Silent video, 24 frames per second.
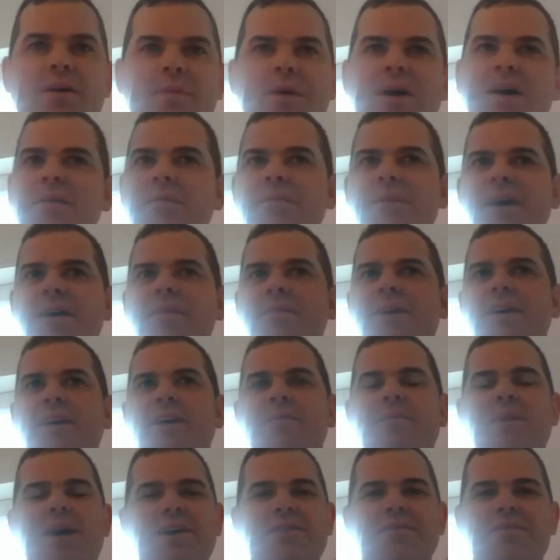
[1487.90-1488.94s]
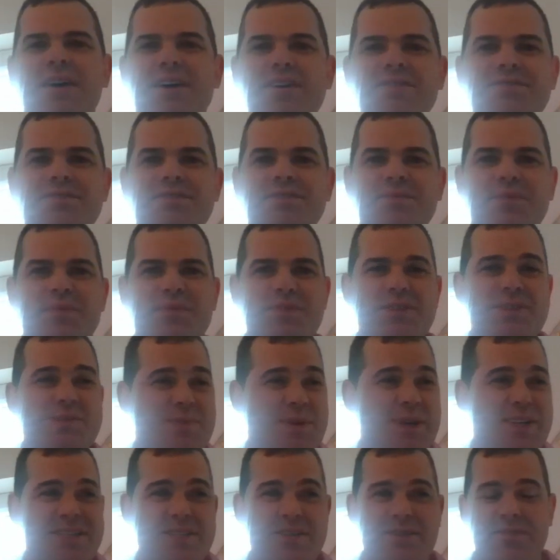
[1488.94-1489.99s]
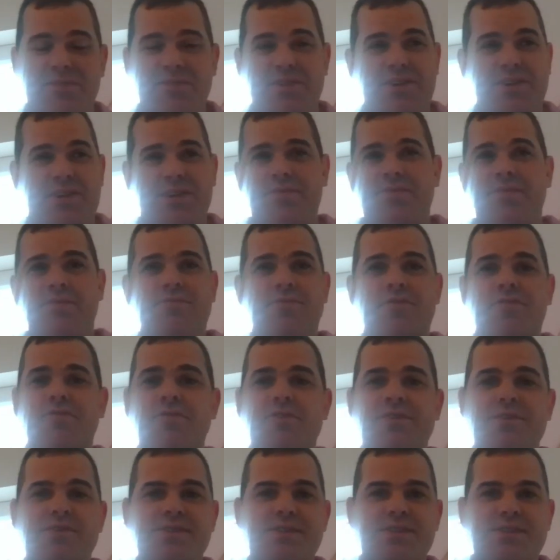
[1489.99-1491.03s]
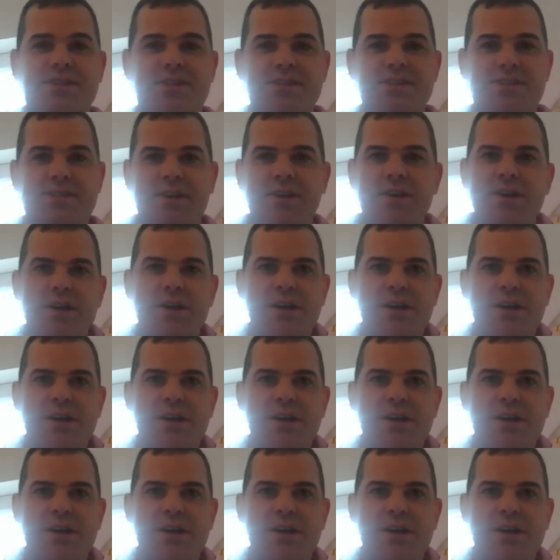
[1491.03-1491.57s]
My advice would speak to a few different recruiters because,